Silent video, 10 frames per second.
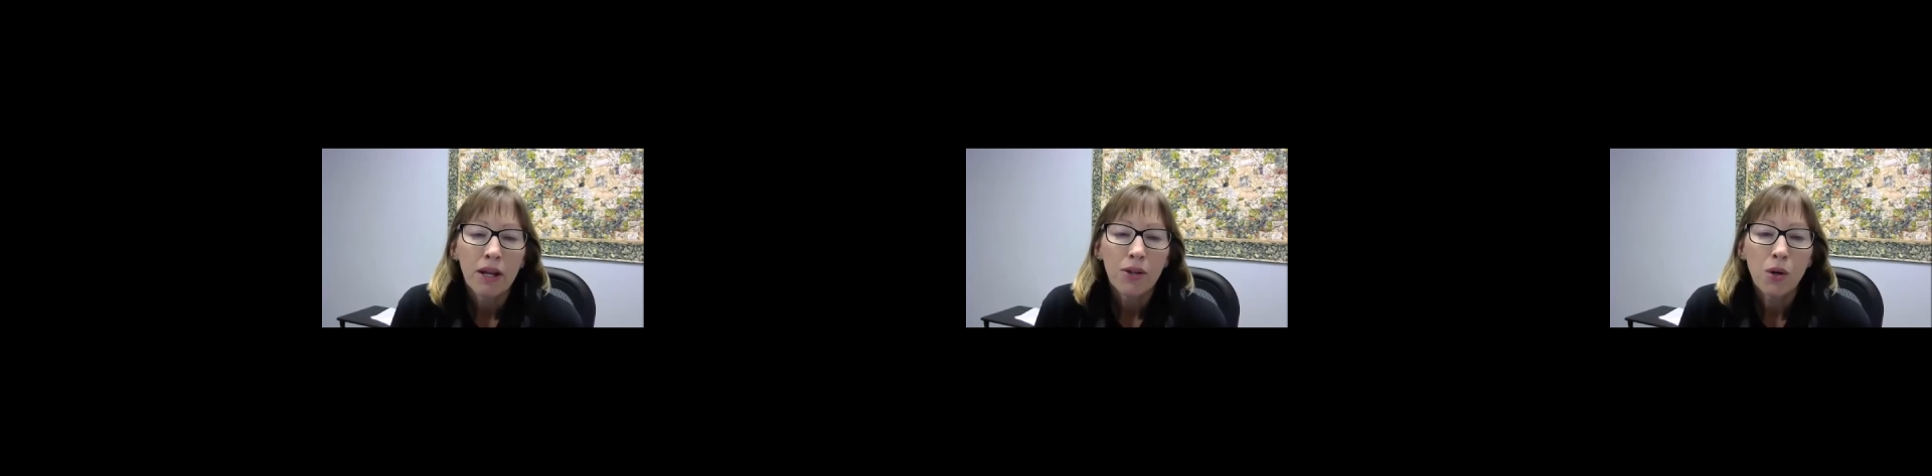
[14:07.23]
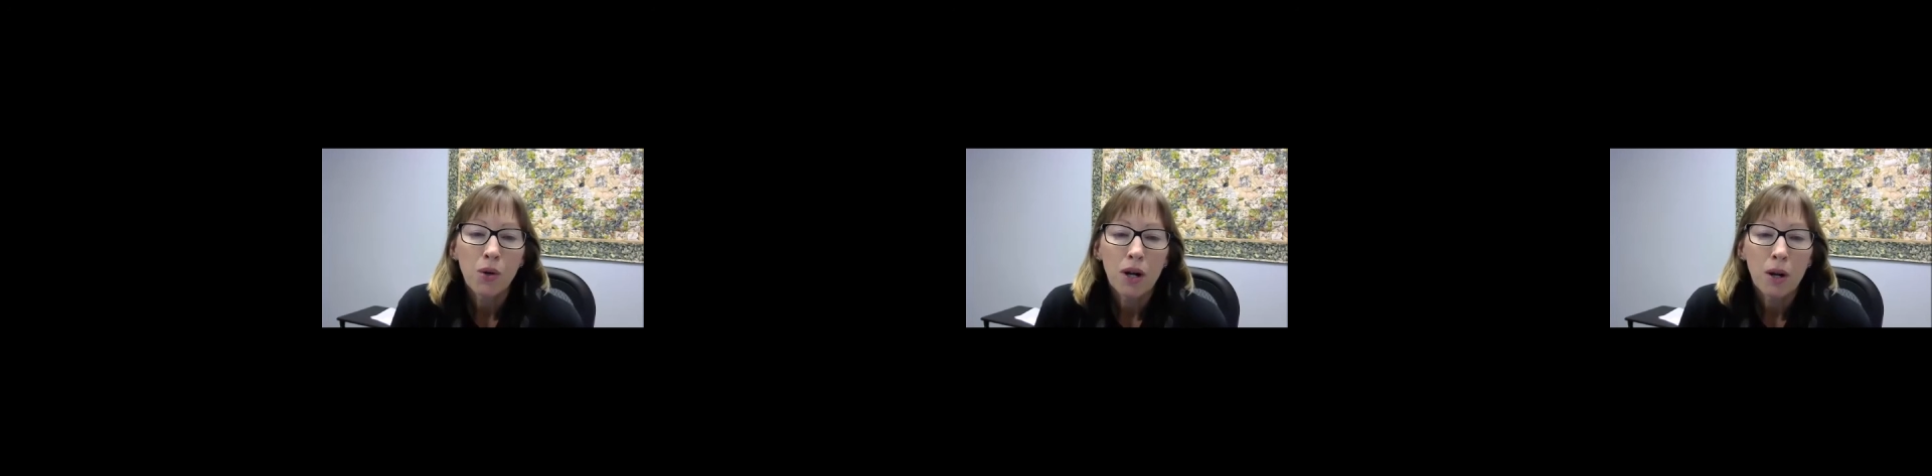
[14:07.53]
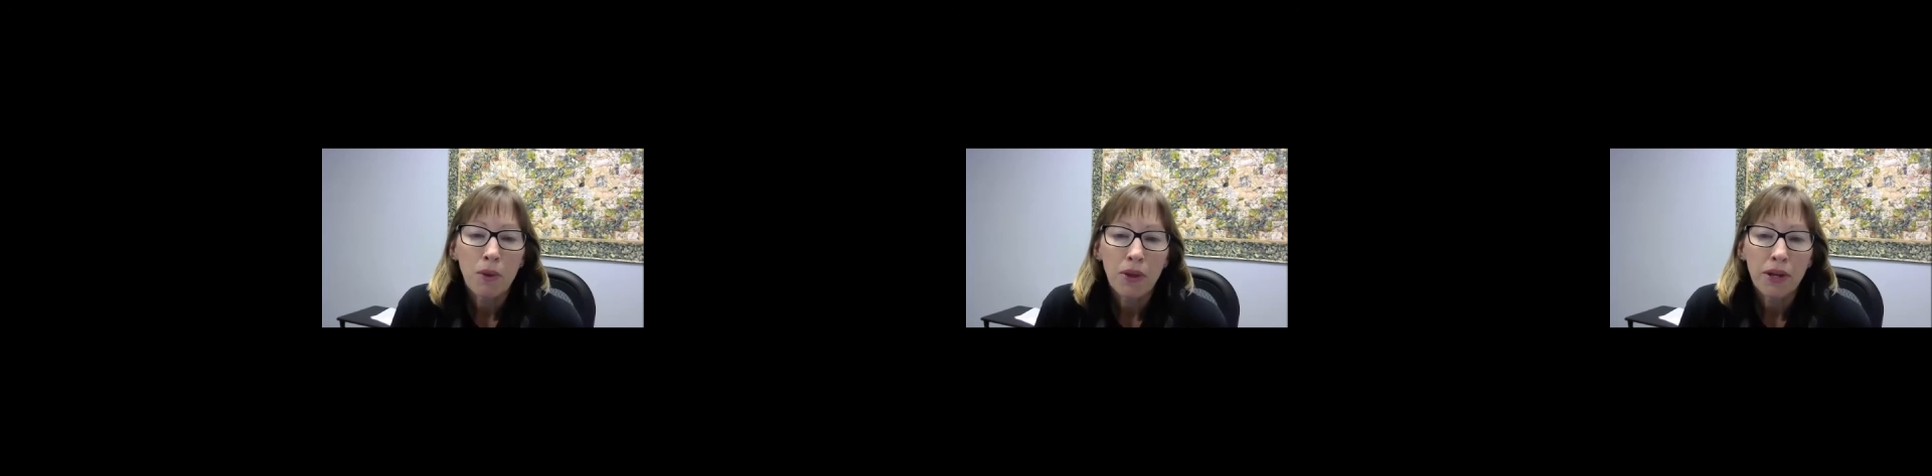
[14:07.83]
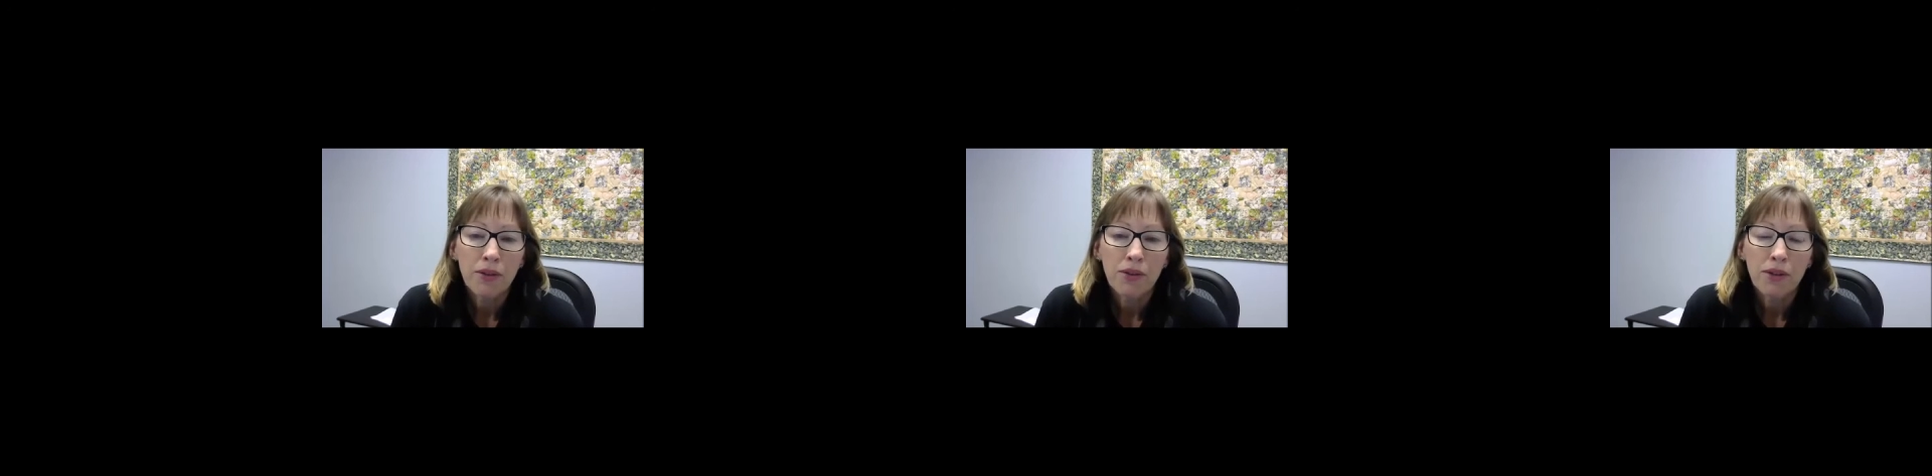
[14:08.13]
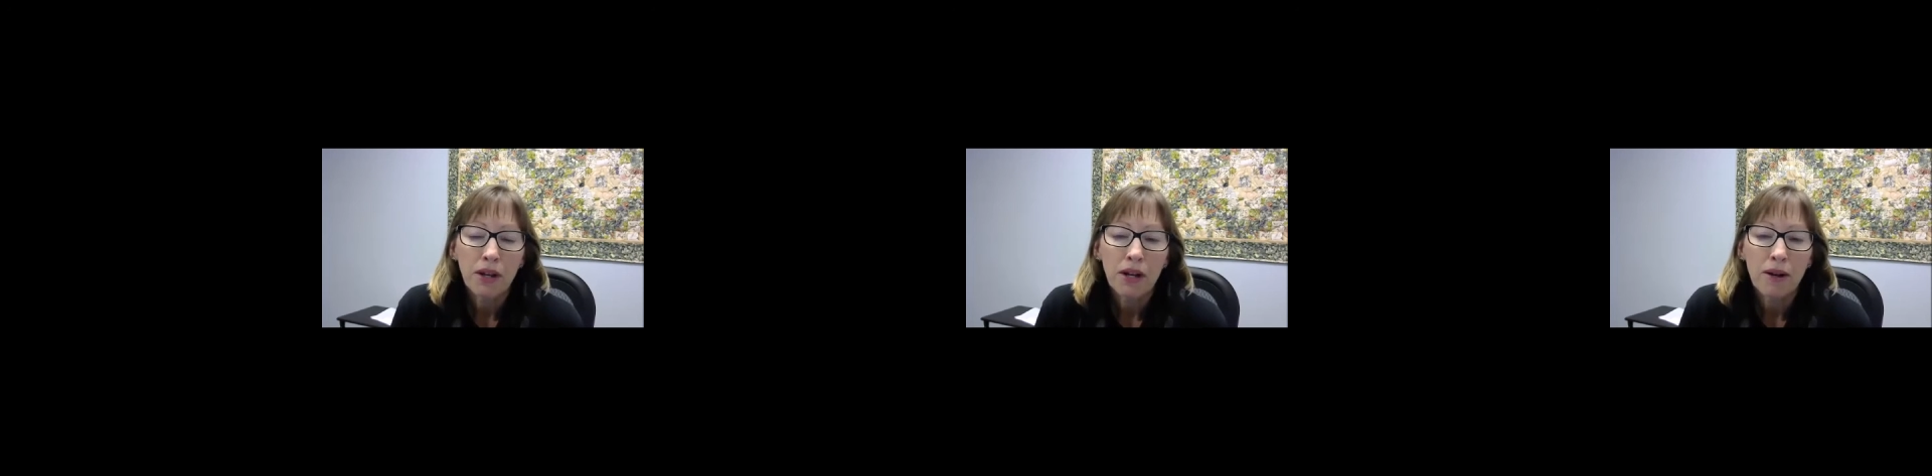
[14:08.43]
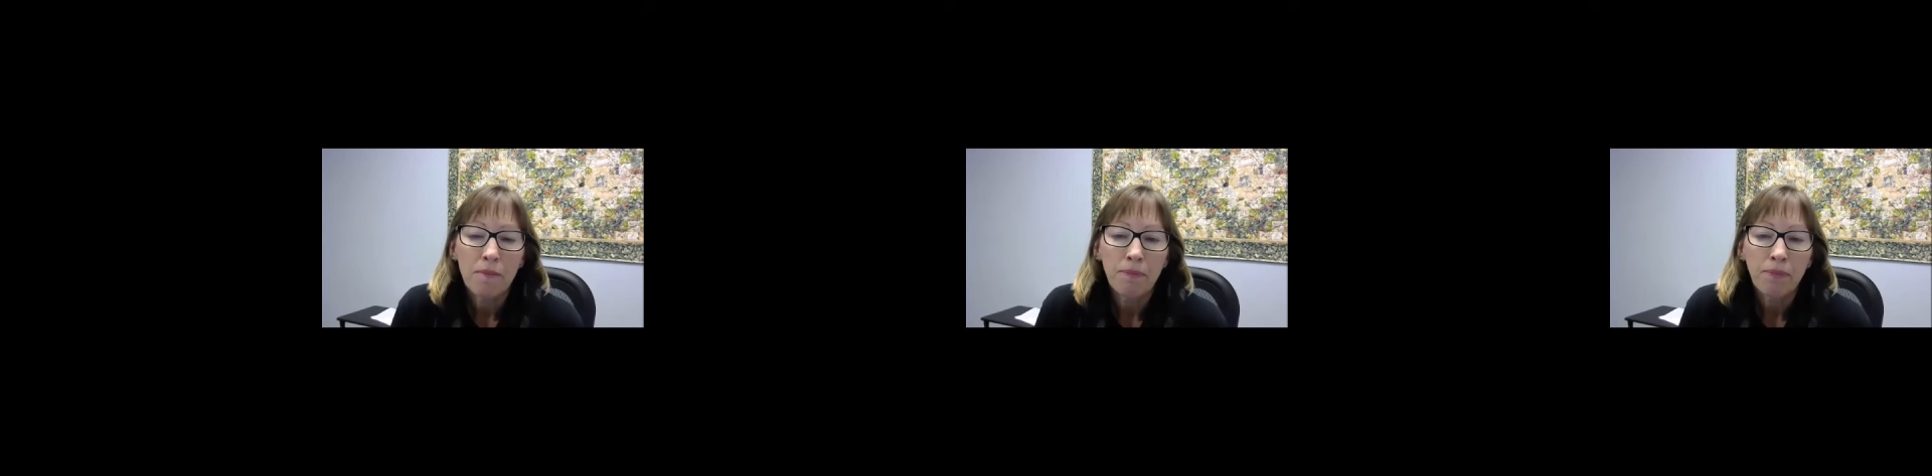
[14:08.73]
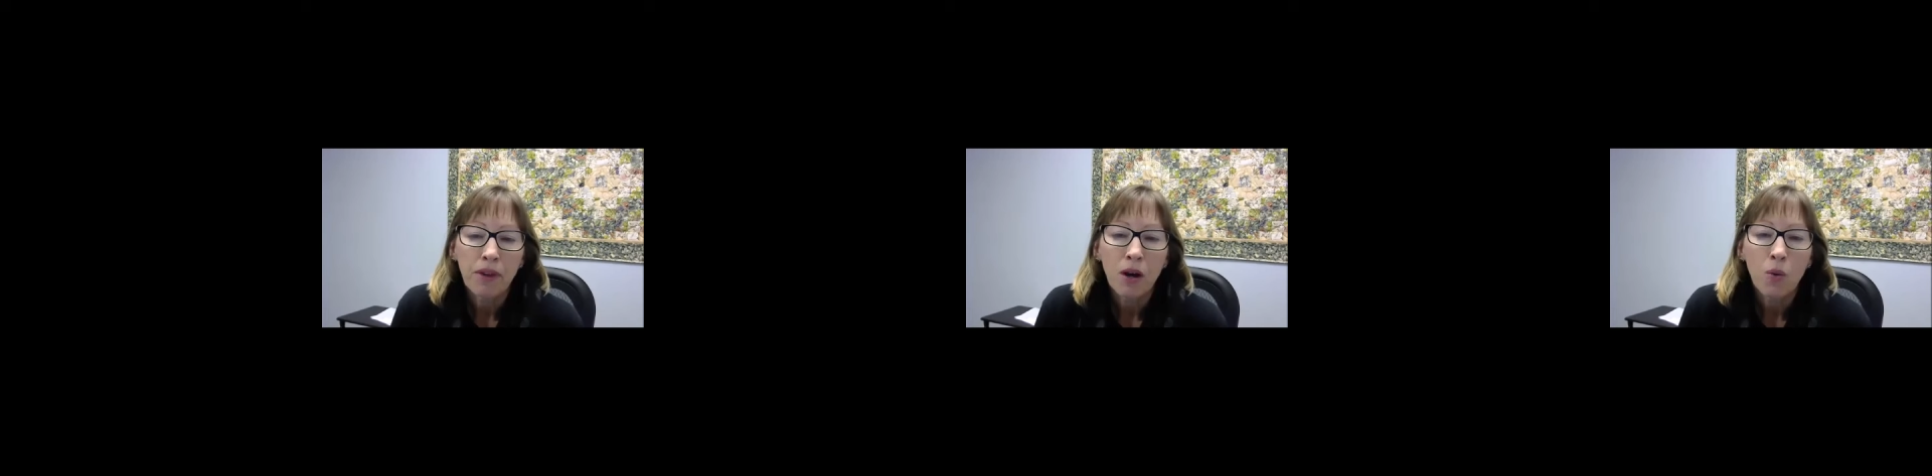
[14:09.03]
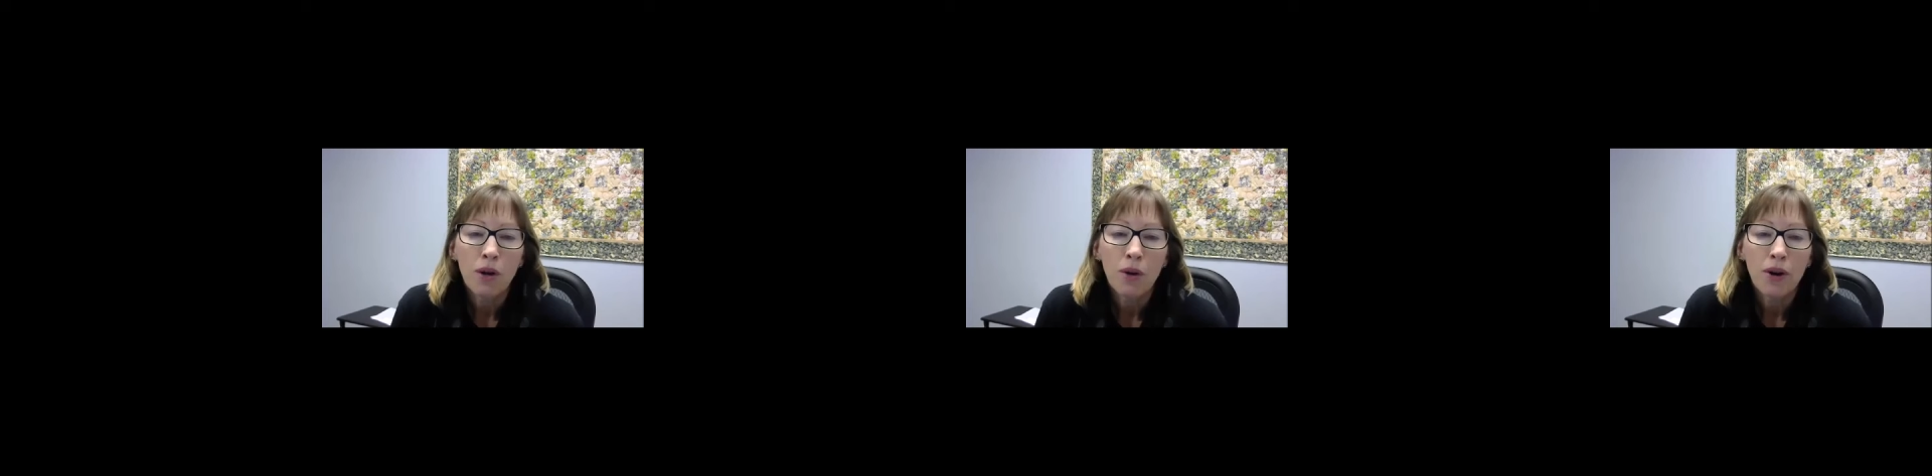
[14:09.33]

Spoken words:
So a couple things. We